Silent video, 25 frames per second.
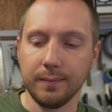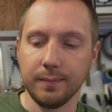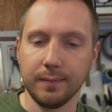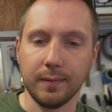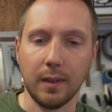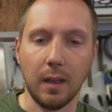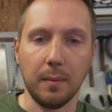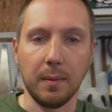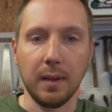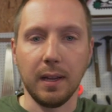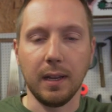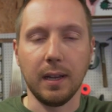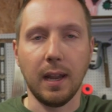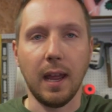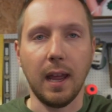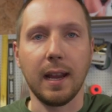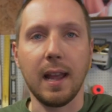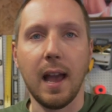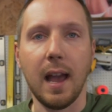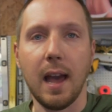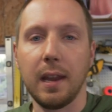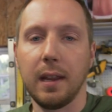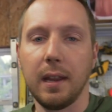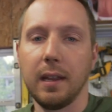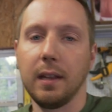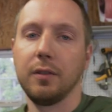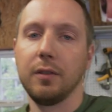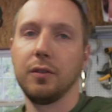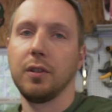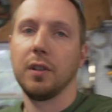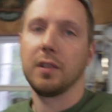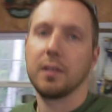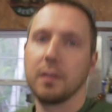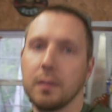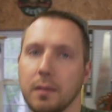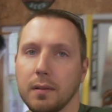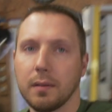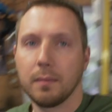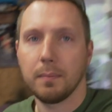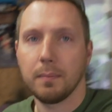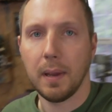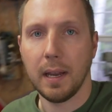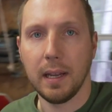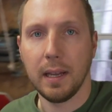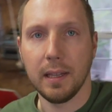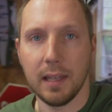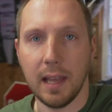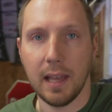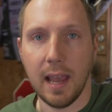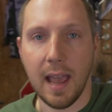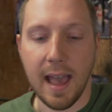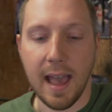I mean, I got it, it just pain in the